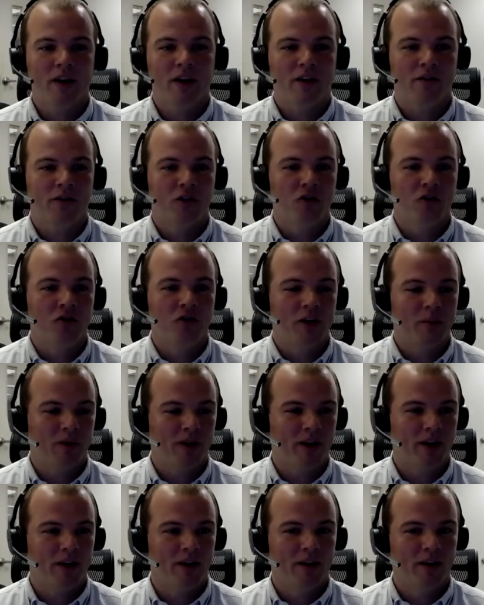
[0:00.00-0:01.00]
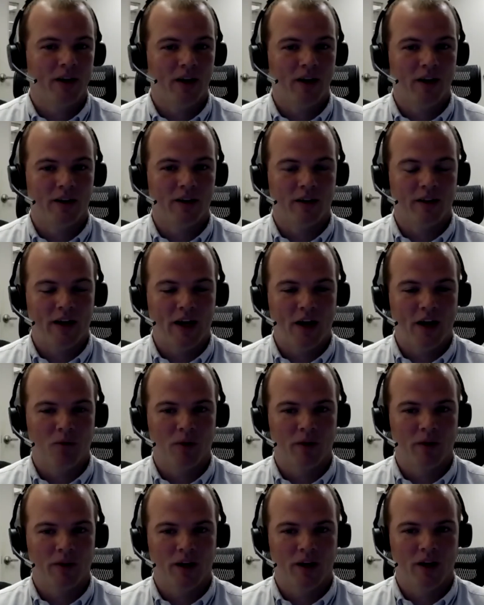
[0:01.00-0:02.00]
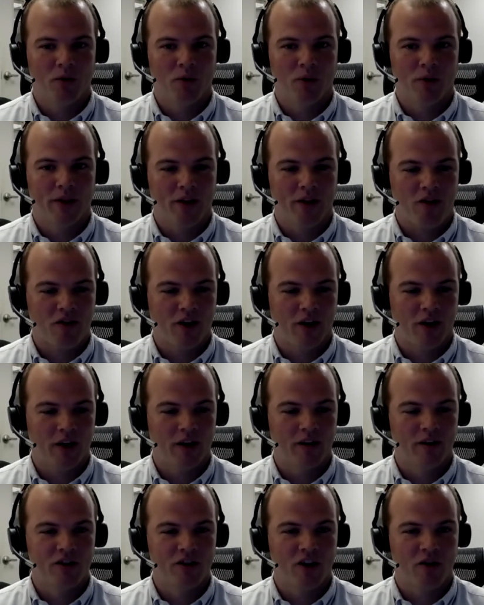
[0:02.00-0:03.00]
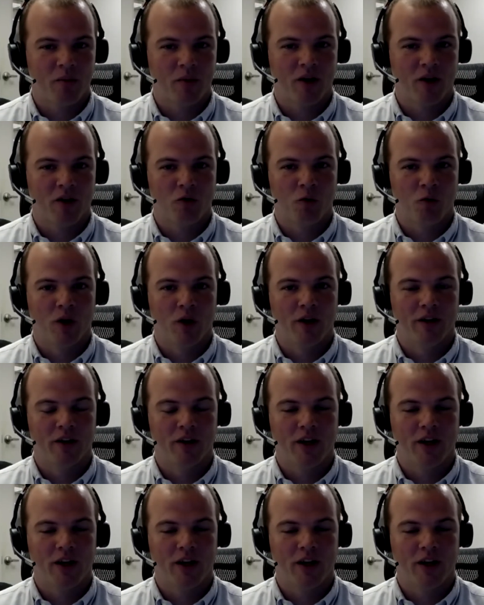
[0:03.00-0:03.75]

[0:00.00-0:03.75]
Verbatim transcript: delve too deeply into that with, uh, with this study, just because we wanted to